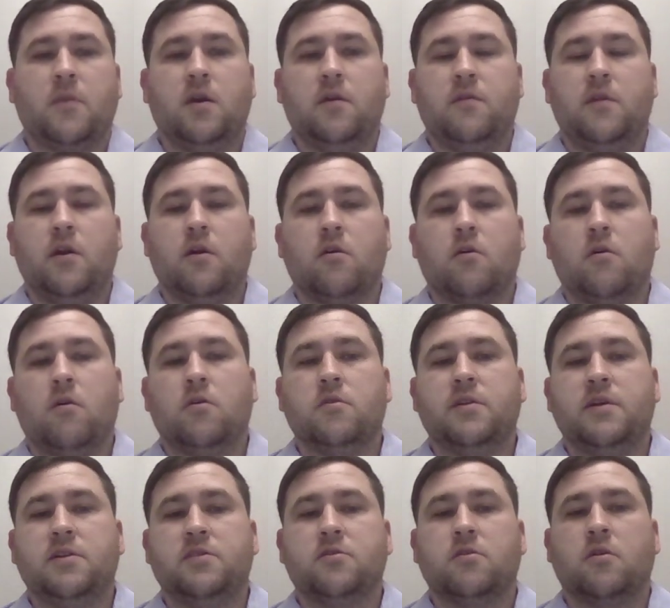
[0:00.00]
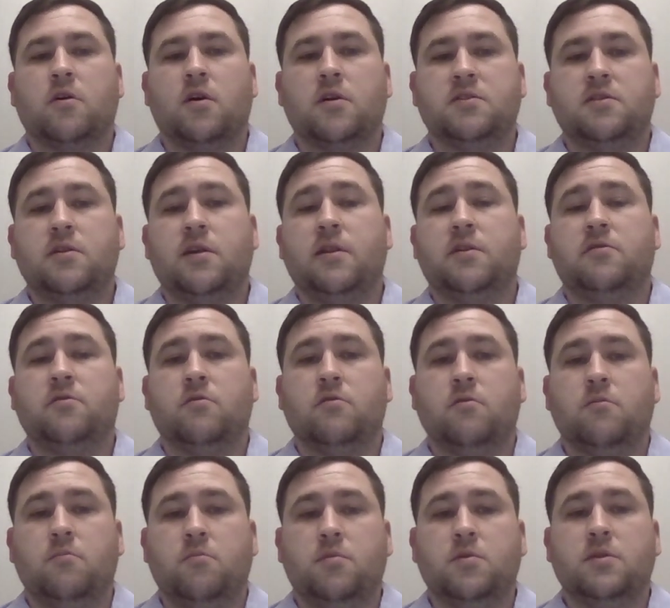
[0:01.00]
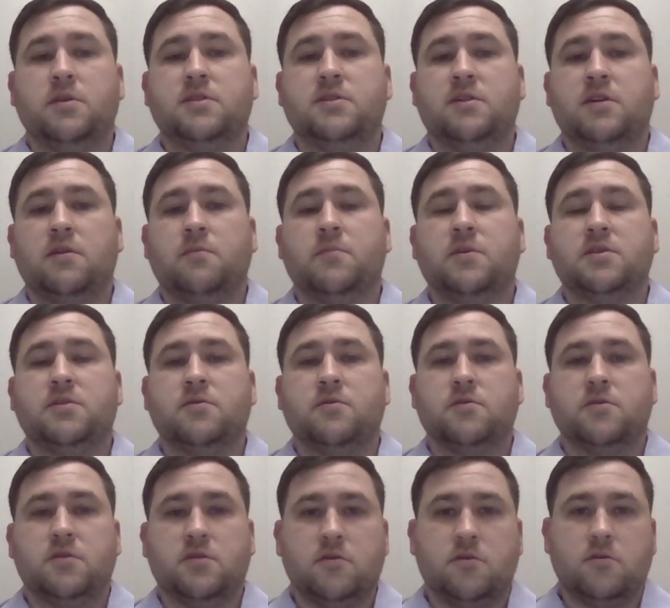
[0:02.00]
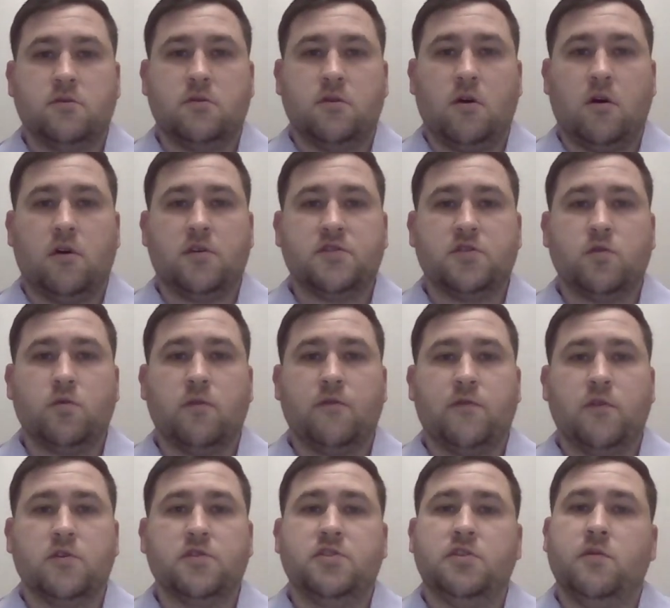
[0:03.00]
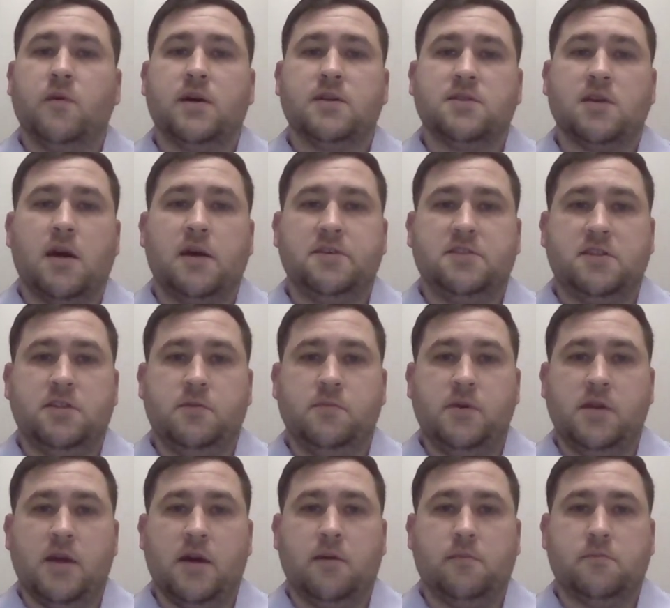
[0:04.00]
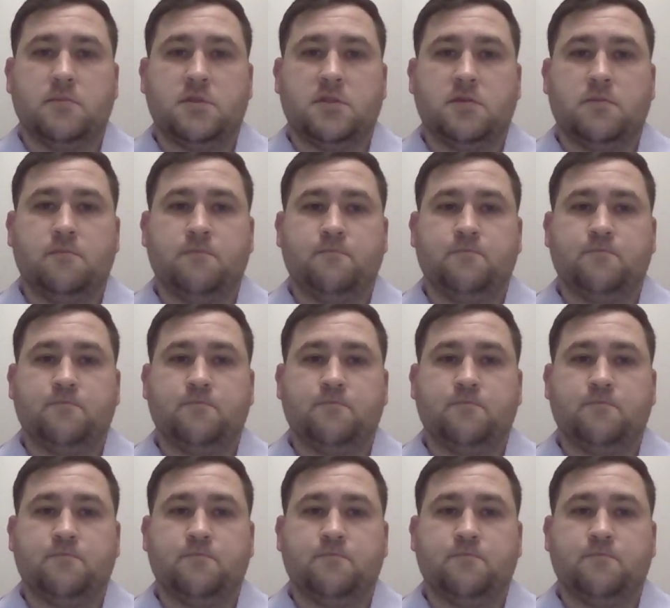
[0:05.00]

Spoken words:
and they are called intercontinental ballistic missiles, also referred to as ICBMs.